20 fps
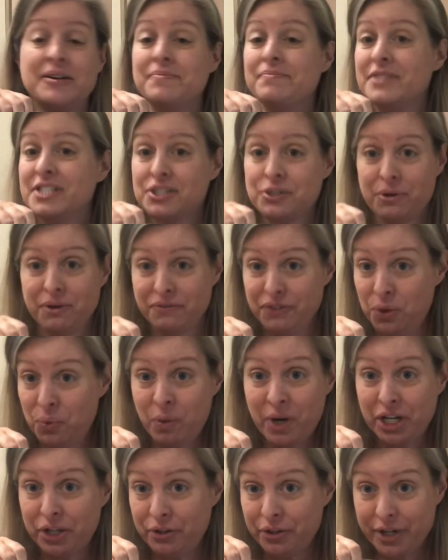so if you
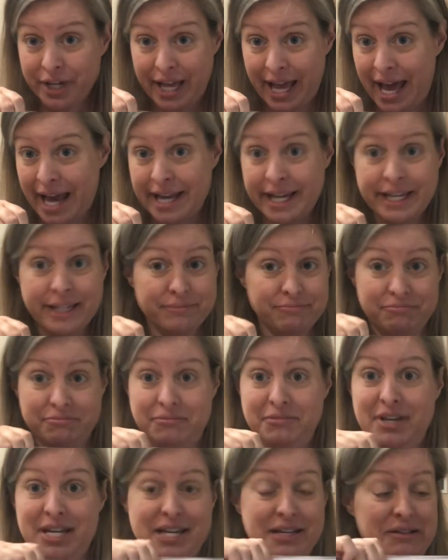want to look at it,
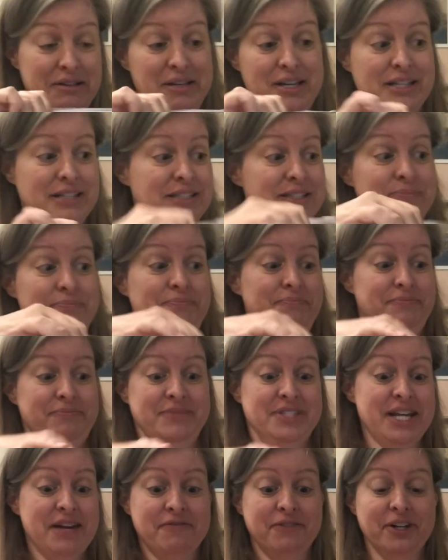it's
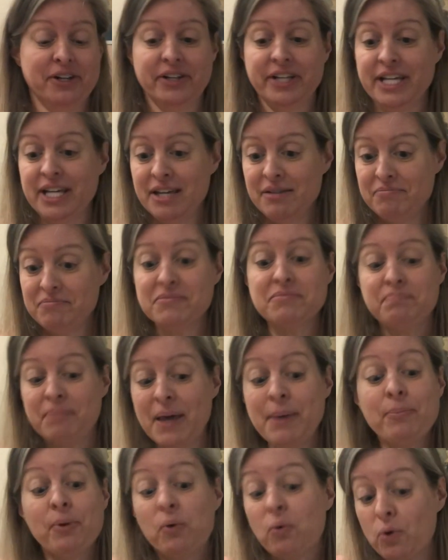definitely,
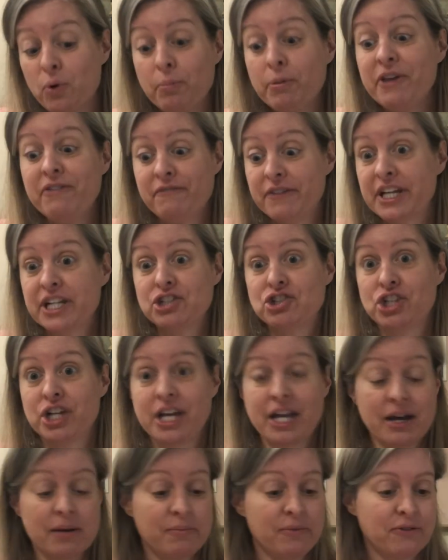people will be finishing
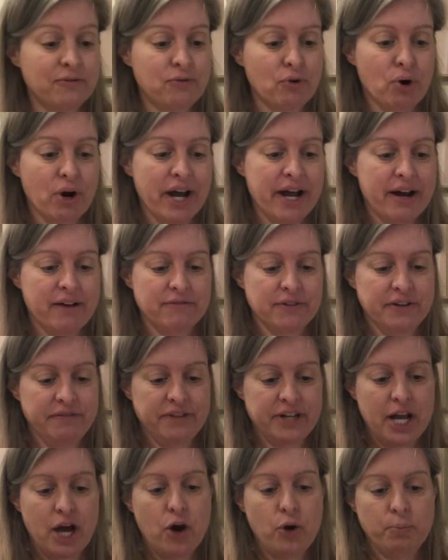it before I ever
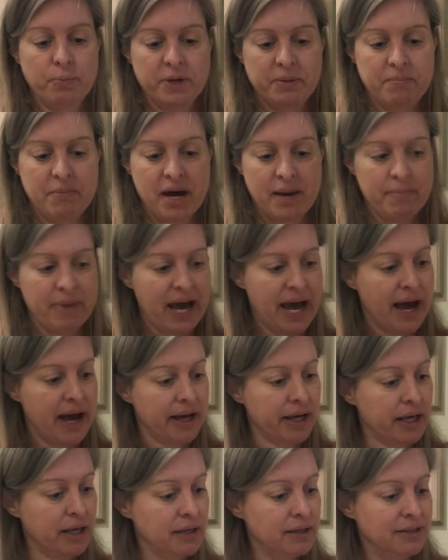even open my
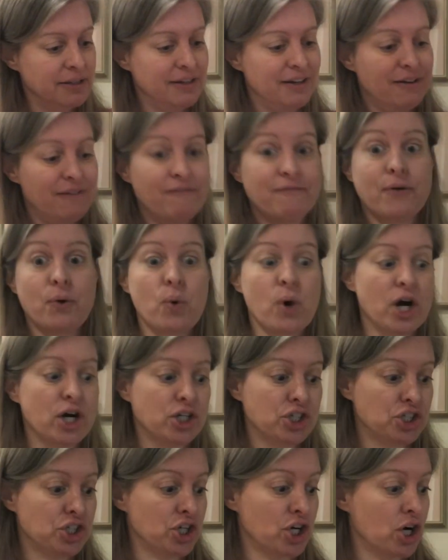bag, for
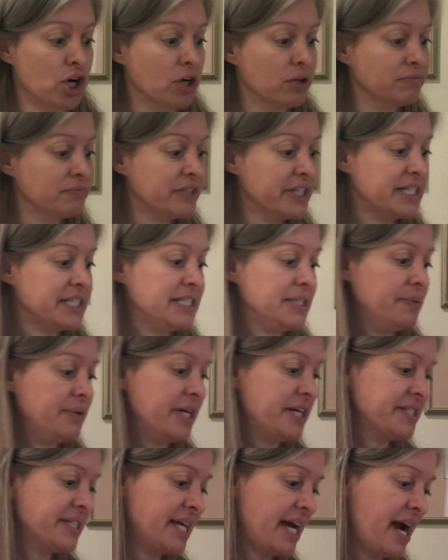sure. Let's see what
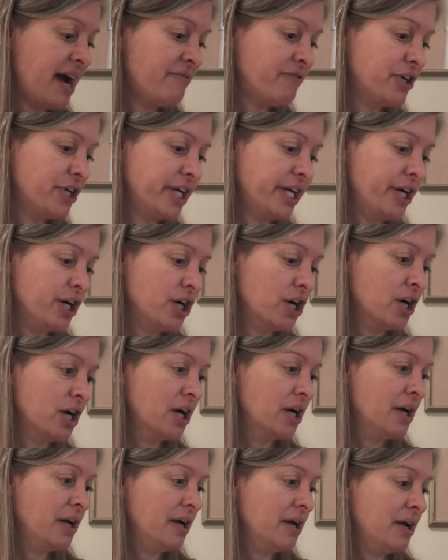else I have on here.
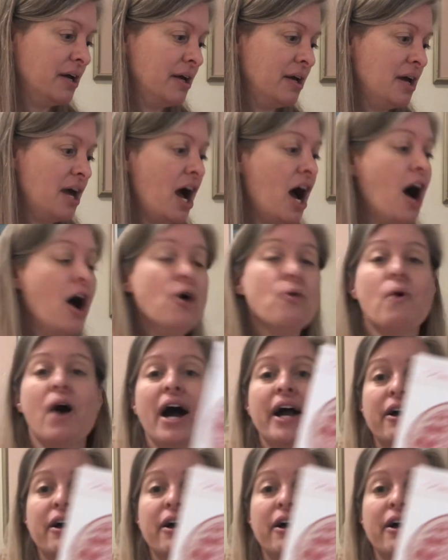Oh, I